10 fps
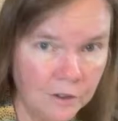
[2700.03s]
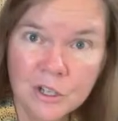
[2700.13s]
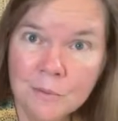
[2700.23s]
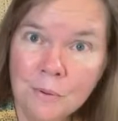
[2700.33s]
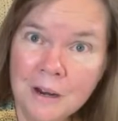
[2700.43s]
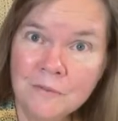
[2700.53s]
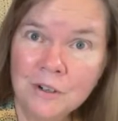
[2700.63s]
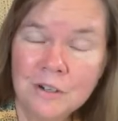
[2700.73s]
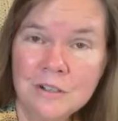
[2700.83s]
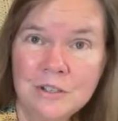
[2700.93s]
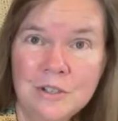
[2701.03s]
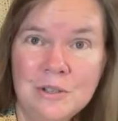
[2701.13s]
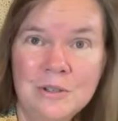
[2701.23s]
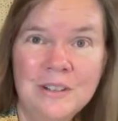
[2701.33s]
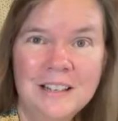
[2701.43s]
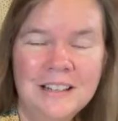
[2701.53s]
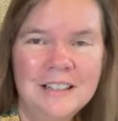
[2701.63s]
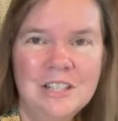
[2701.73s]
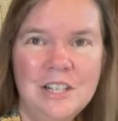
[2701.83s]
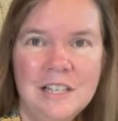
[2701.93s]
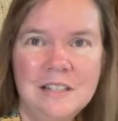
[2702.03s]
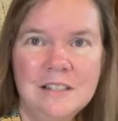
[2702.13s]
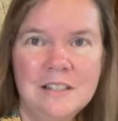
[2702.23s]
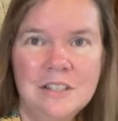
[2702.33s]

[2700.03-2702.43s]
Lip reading: you can pray for her too. She's